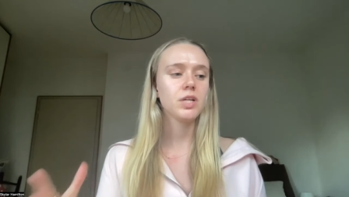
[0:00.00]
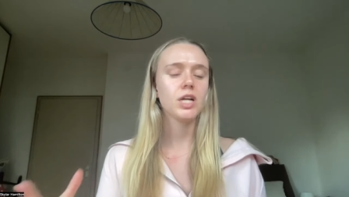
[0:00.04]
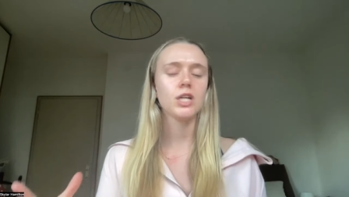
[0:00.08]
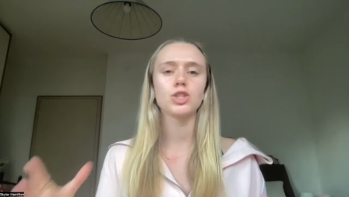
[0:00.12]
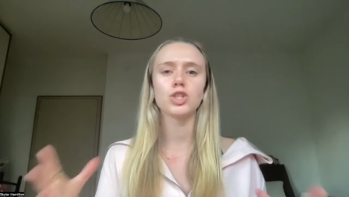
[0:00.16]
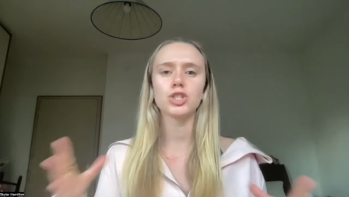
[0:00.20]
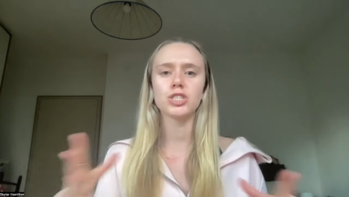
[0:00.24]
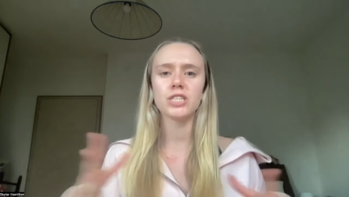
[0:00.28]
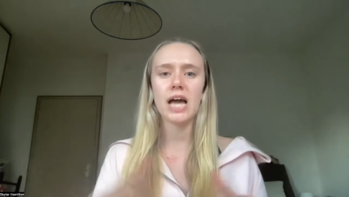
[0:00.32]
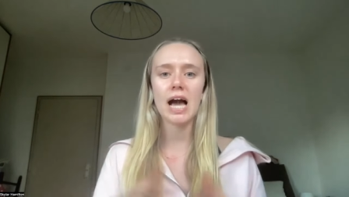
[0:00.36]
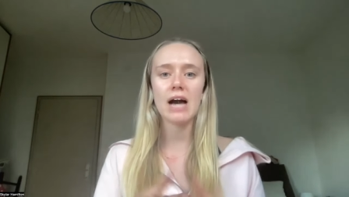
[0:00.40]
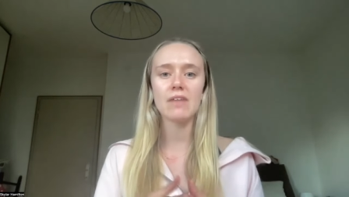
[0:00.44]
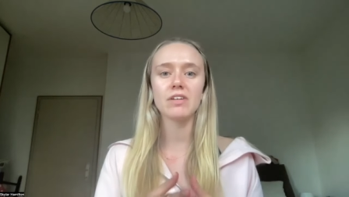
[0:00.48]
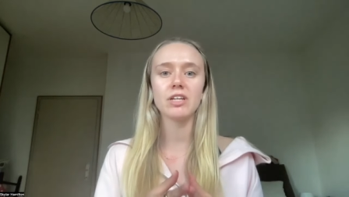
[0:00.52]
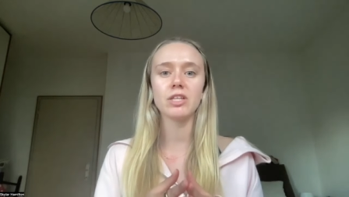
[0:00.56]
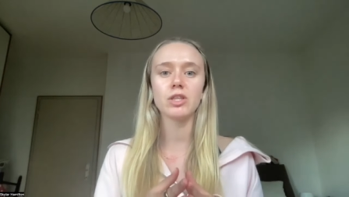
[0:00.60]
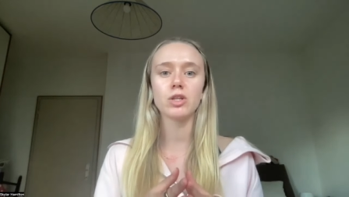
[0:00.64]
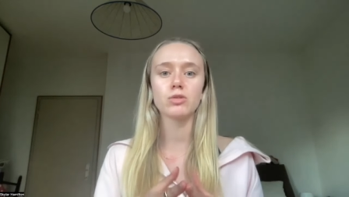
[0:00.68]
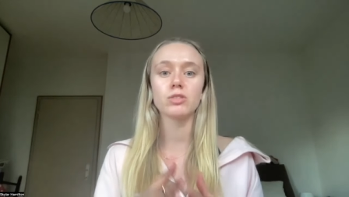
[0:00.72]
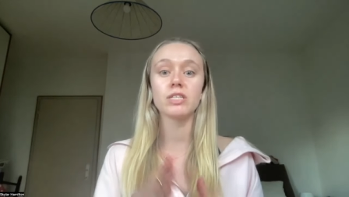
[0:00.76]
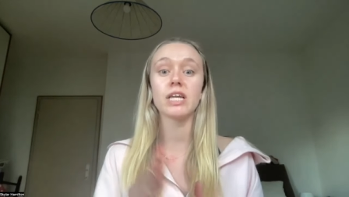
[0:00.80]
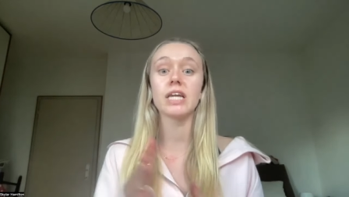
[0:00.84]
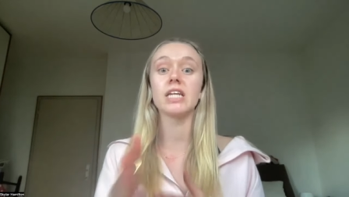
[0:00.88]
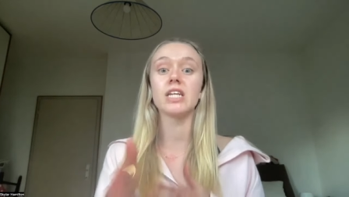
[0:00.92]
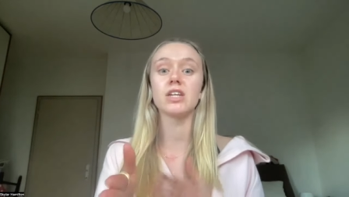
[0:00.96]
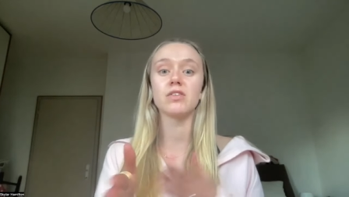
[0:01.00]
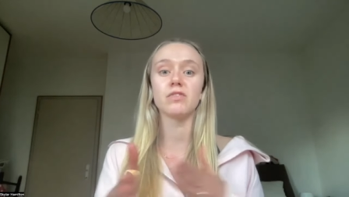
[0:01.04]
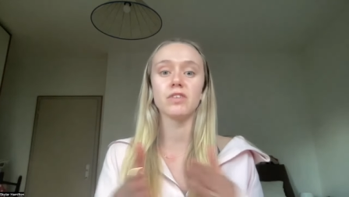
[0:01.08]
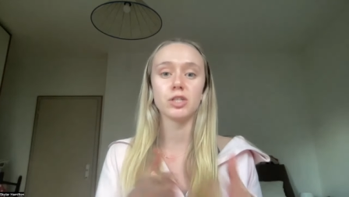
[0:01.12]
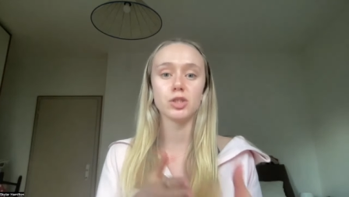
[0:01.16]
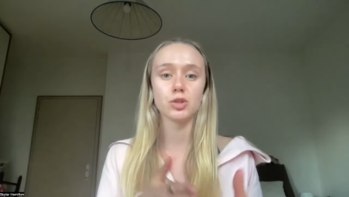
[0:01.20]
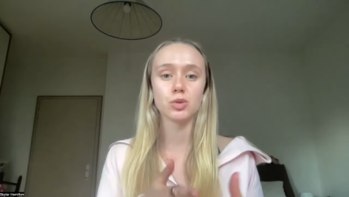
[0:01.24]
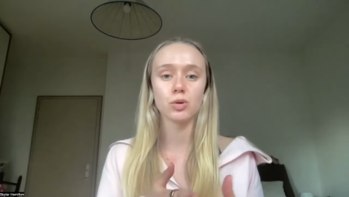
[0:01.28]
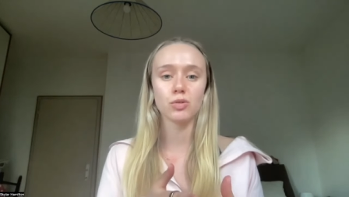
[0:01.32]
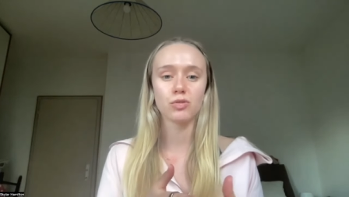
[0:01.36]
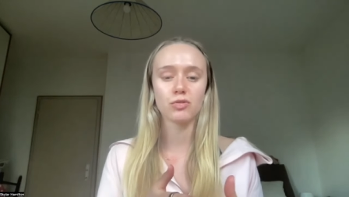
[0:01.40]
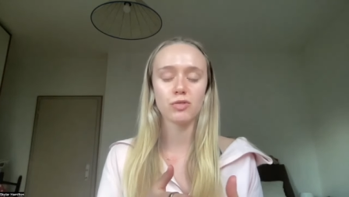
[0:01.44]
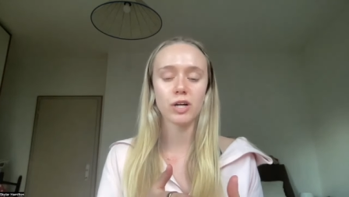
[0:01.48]
just having those
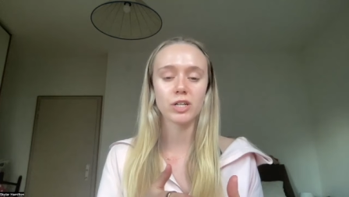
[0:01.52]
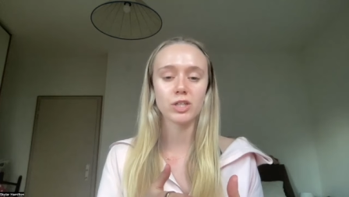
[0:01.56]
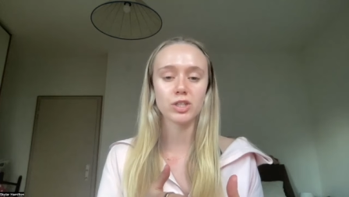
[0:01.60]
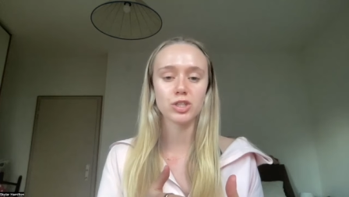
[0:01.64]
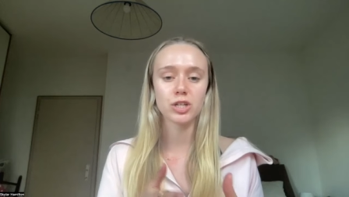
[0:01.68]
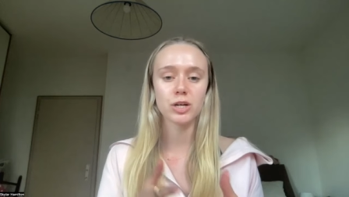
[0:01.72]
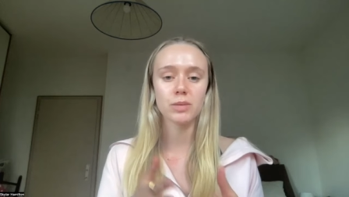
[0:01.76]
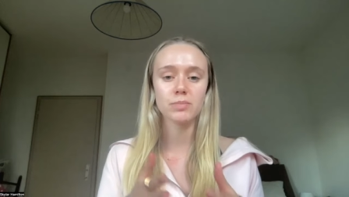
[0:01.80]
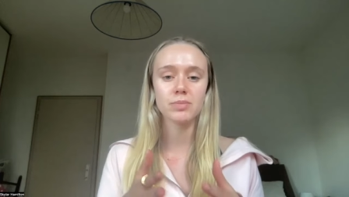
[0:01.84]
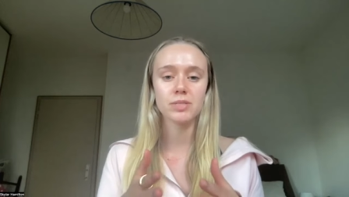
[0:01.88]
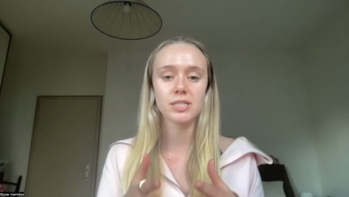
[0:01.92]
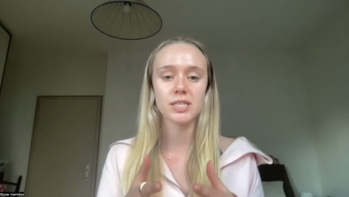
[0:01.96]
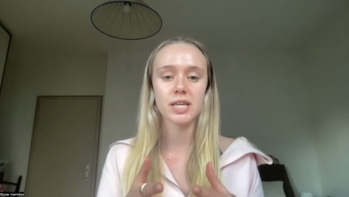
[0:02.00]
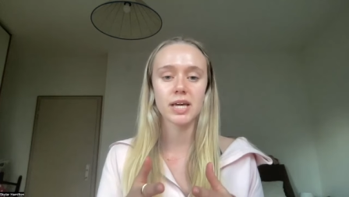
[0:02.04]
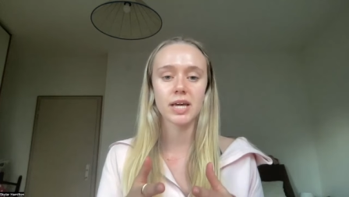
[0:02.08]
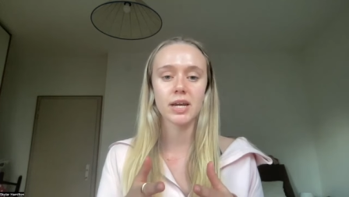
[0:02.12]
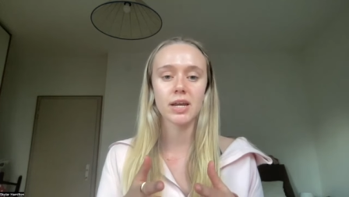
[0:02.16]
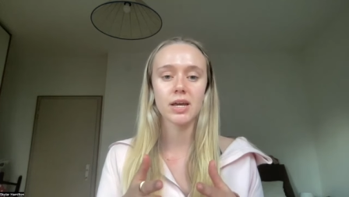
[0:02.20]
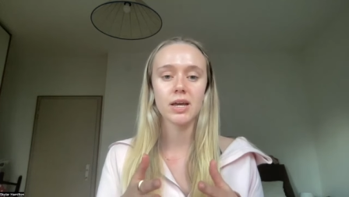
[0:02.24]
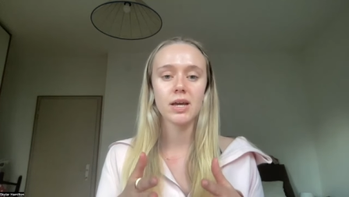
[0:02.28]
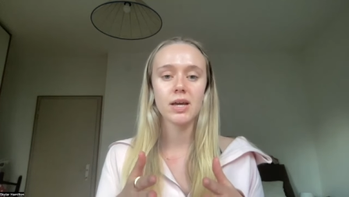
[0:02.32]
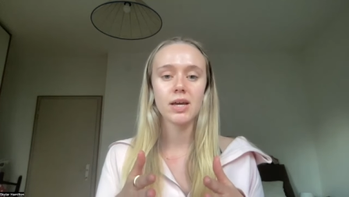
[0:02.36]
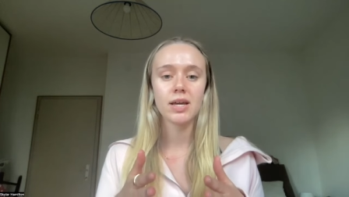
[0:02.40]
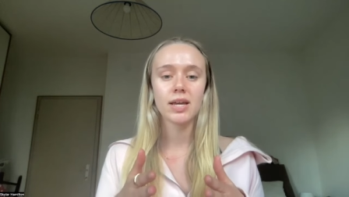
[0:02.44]
individual friendships that